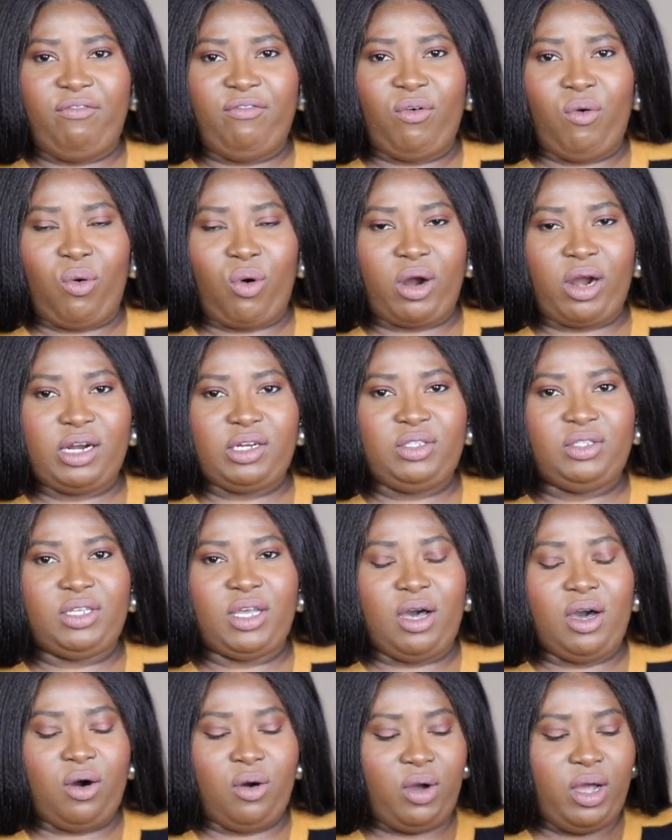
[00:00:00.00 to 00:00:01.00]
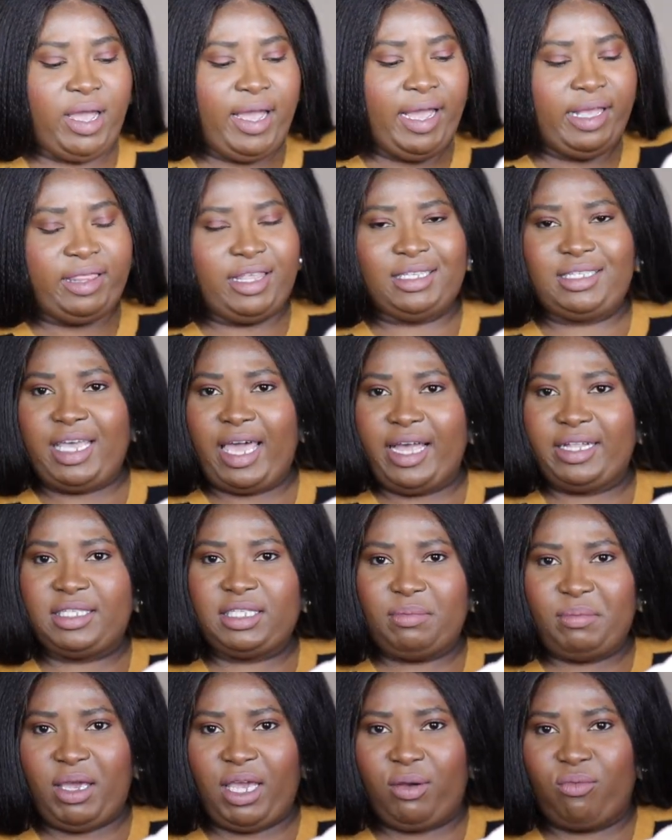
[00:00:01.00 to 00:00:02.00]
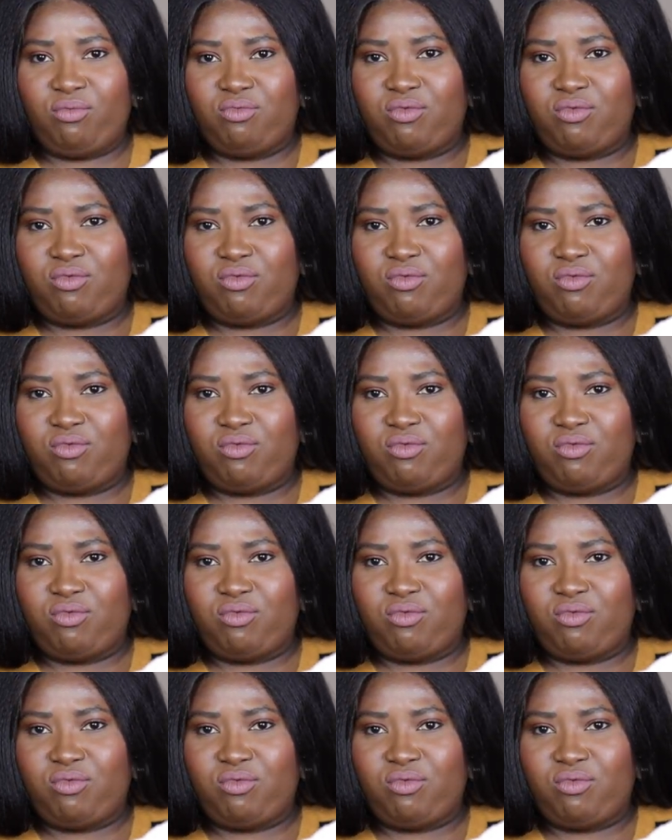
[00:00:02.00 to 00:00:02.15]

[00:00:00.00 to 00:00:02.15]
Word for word: four, so this hits me